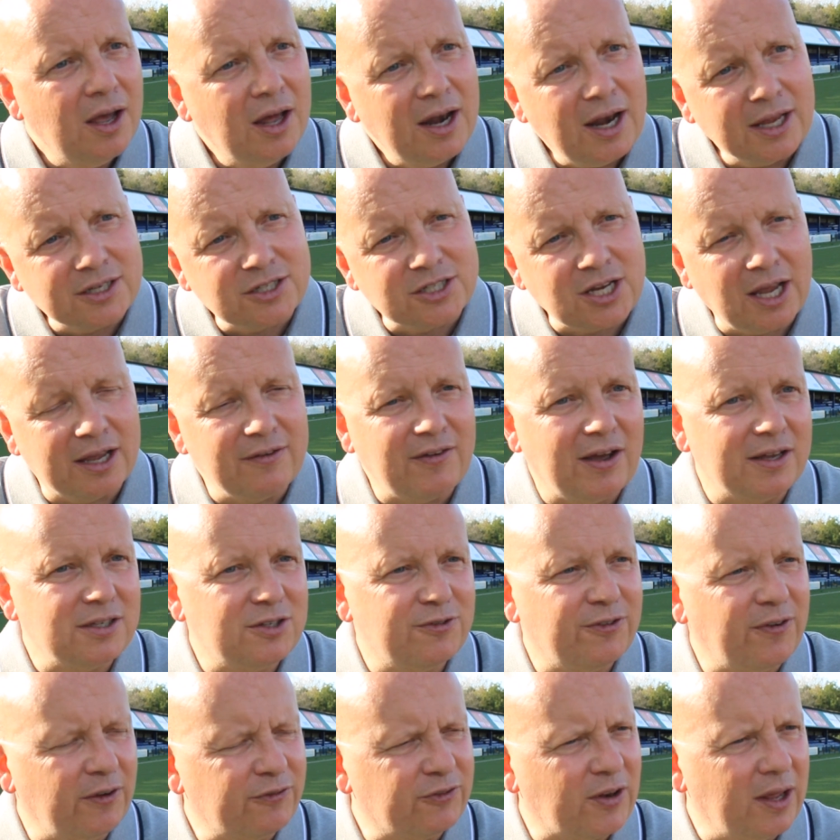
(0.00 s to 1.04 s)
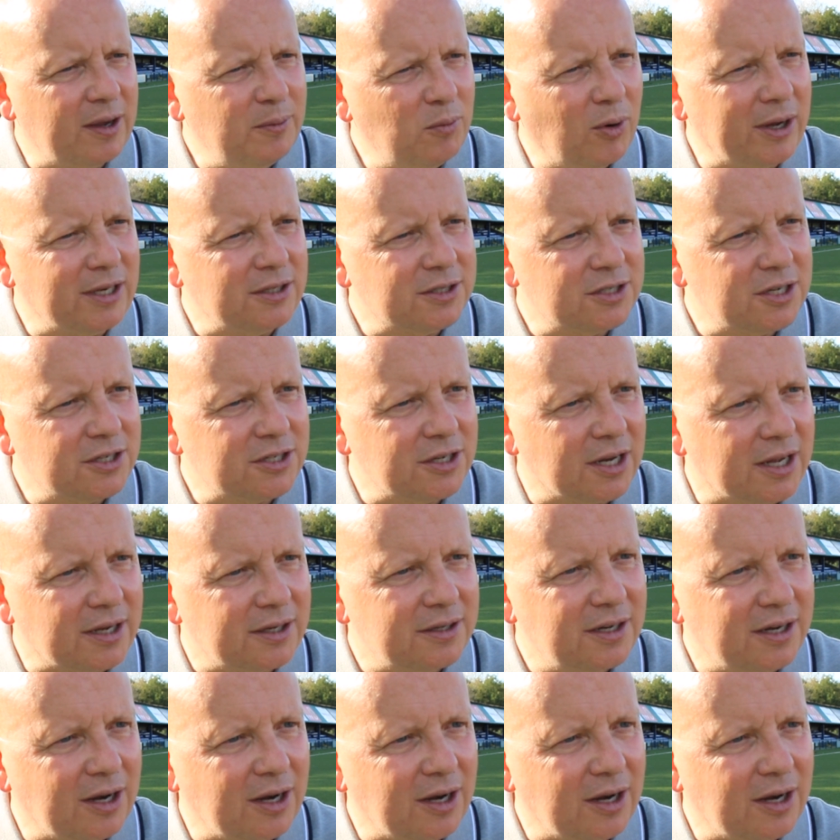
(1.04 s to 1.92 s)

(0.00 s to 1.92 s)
Let's say that's 15 wins, isn't it?